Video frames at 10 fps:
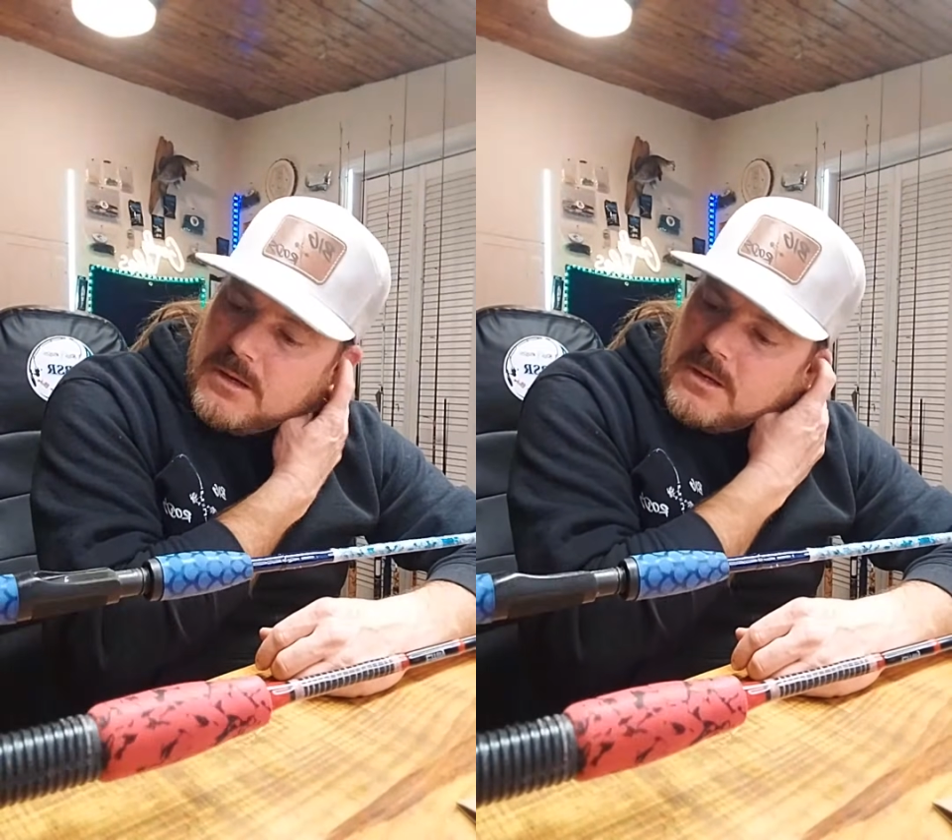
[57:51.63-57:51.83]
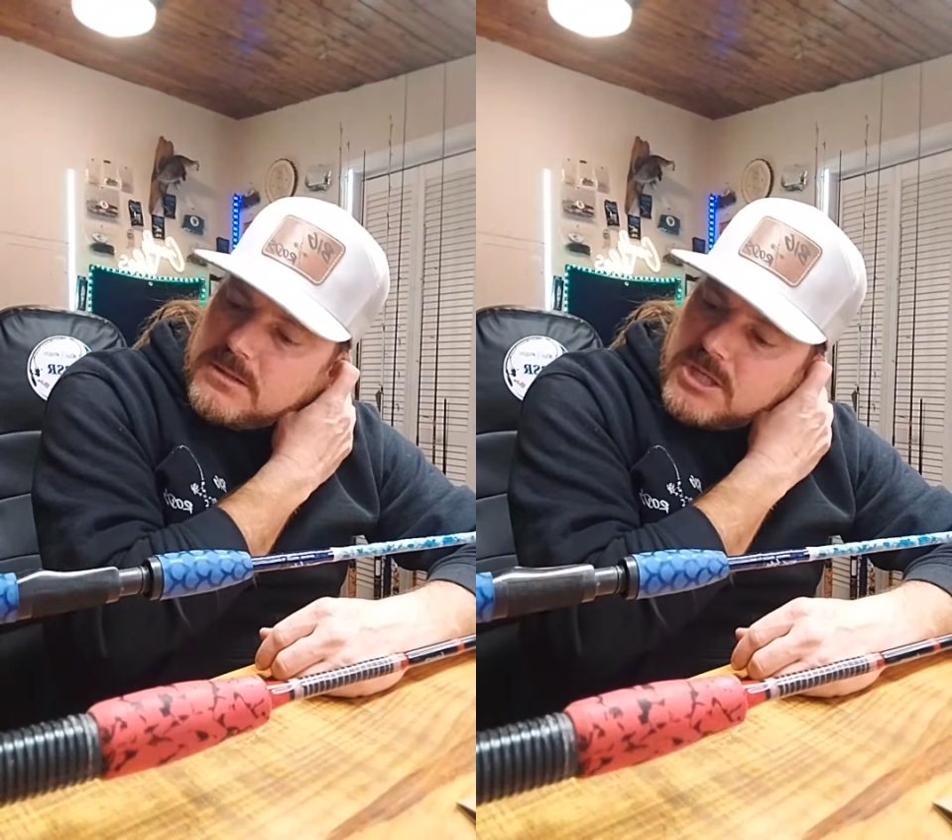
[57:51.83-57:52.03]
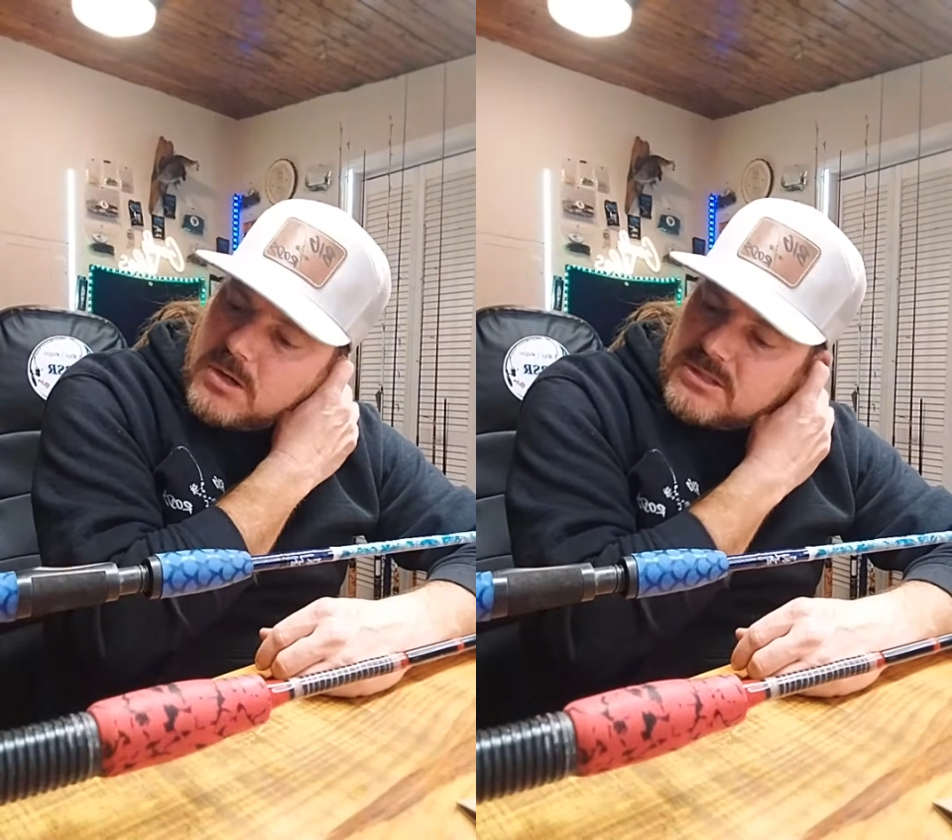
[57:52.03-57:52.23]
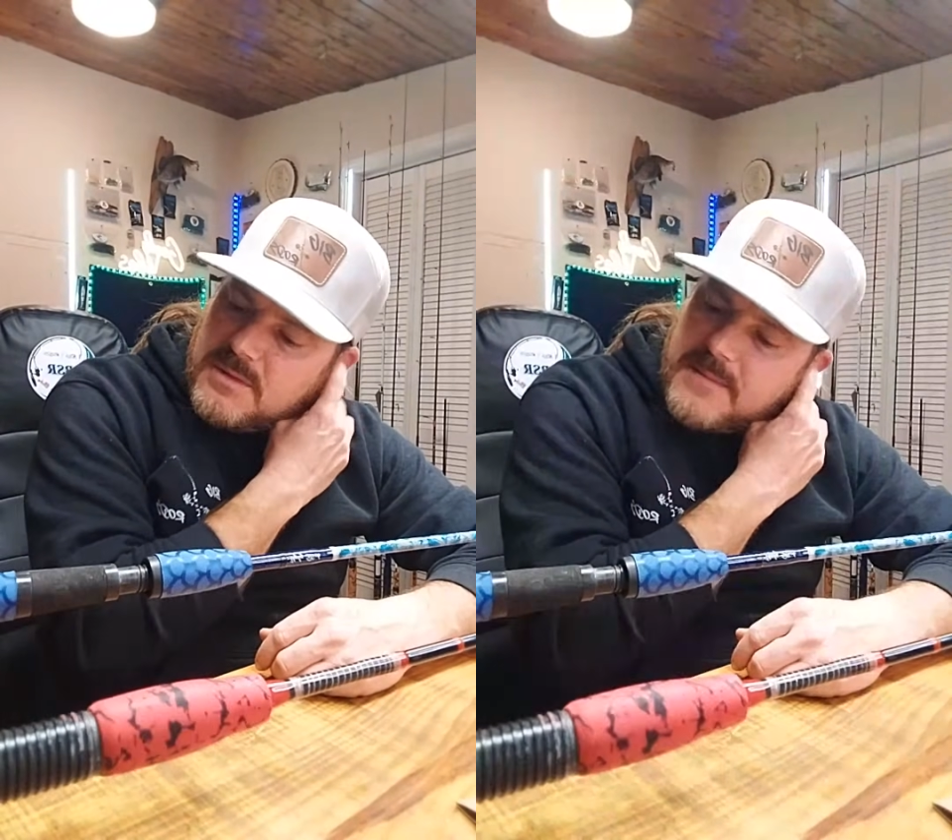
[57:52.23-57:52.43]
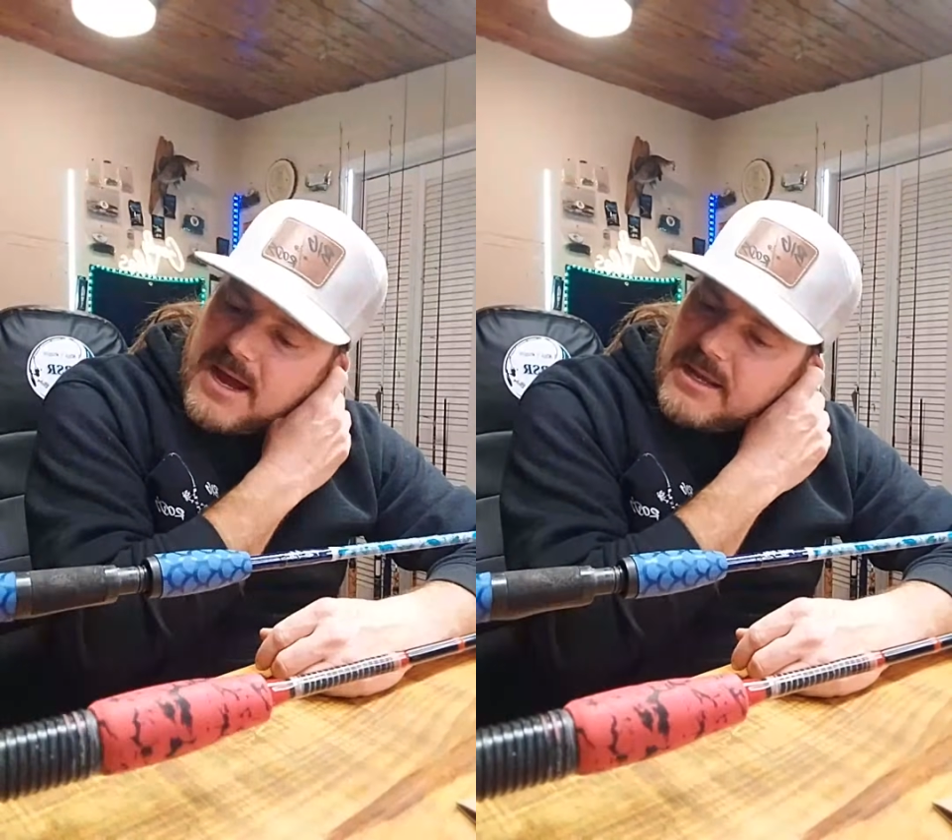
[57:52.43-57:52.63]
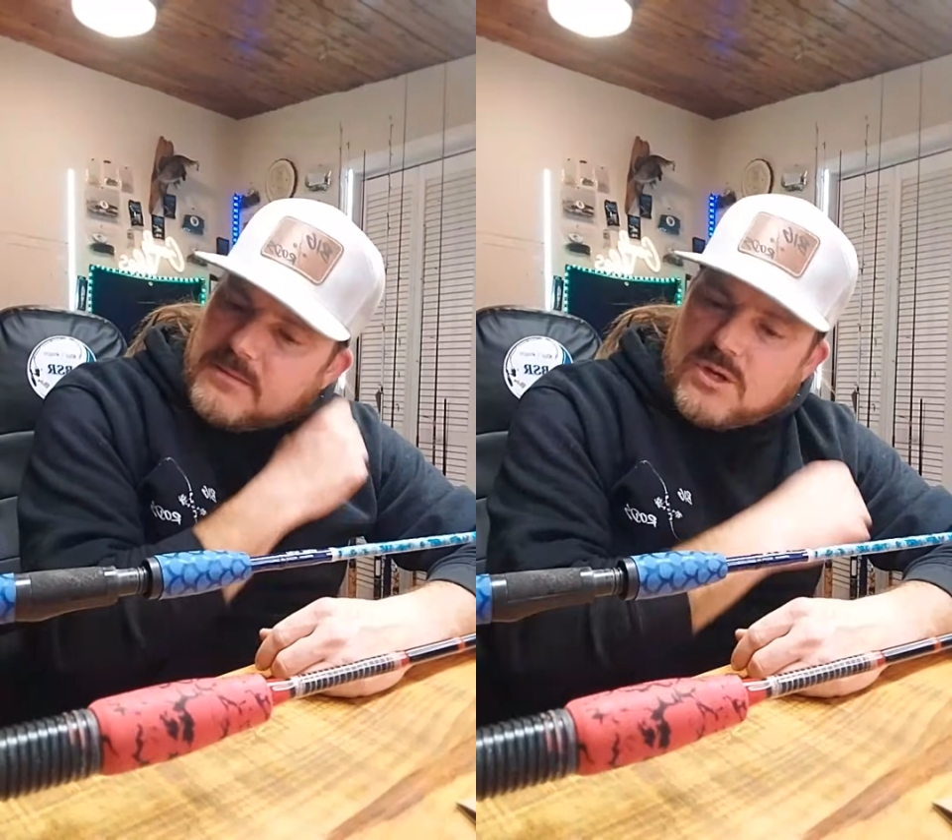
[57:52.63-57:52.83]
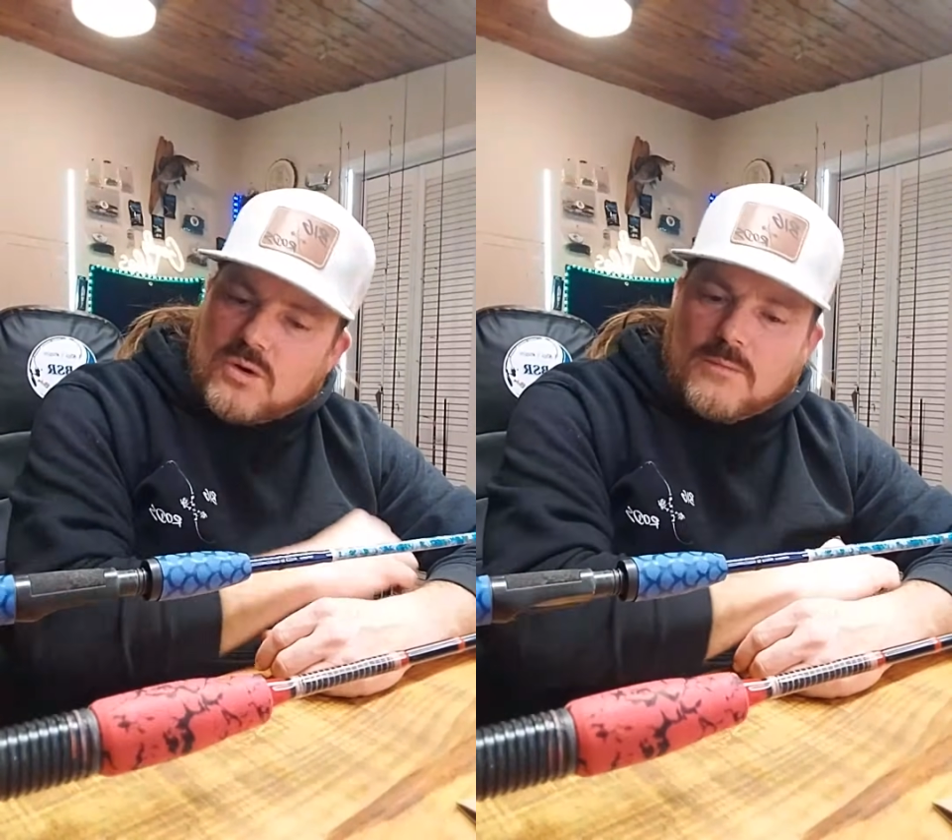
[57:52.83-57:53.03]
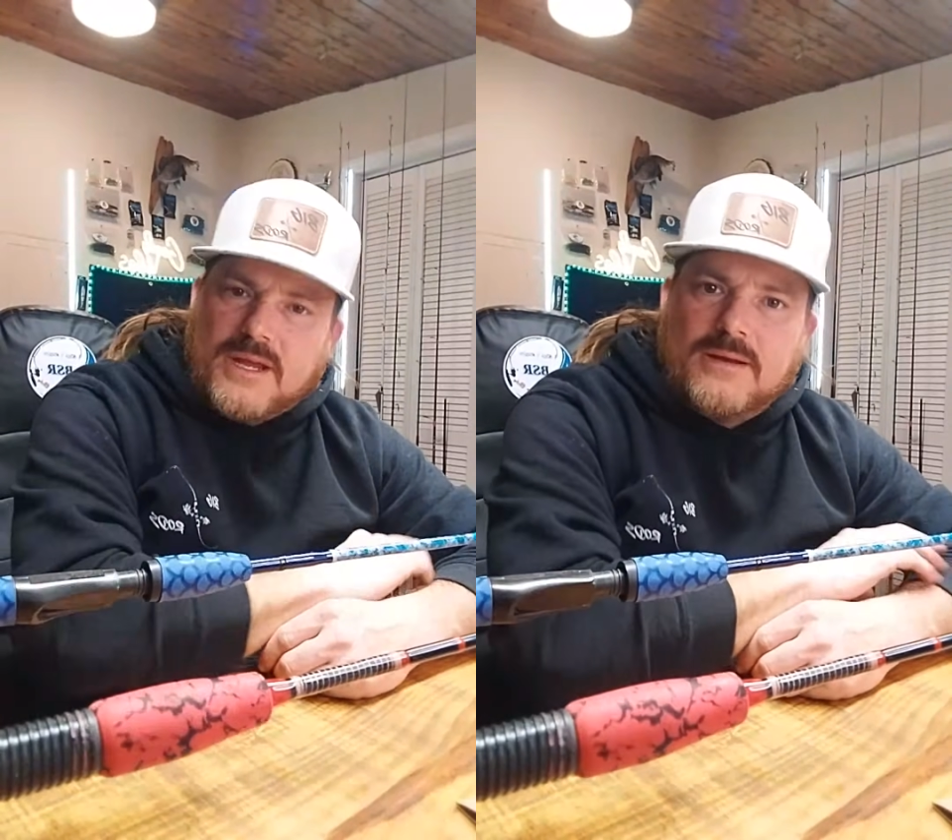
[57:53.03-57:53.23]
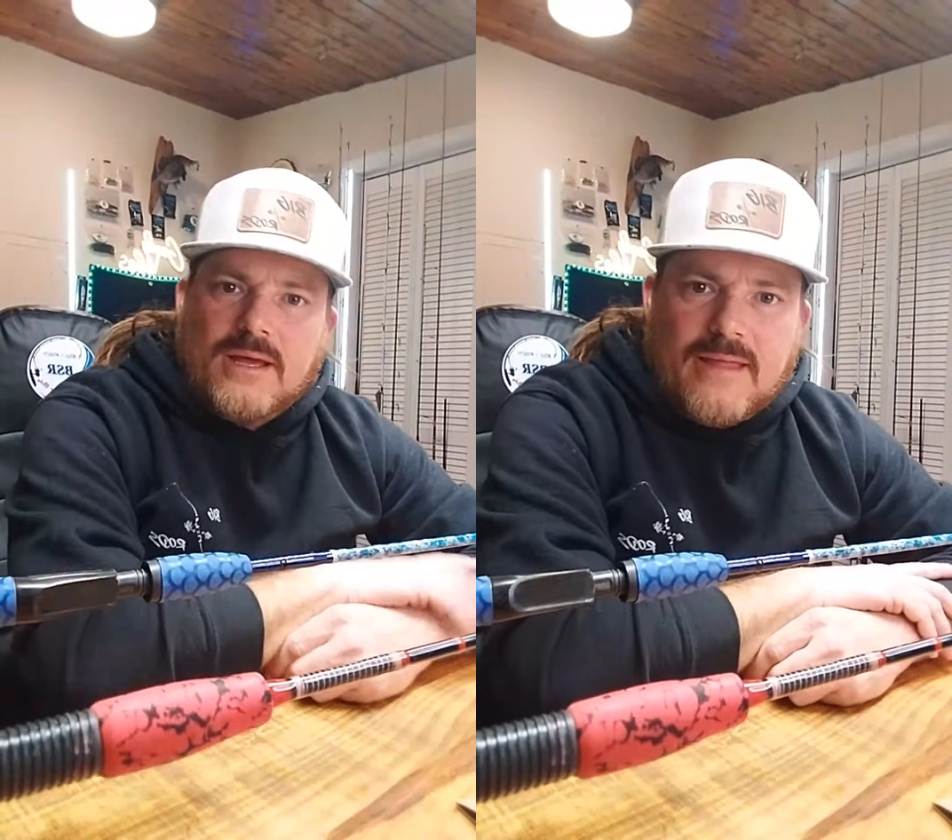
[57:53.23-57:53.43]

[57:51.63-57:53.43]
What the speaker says: Talk to me about it. You know what I mean?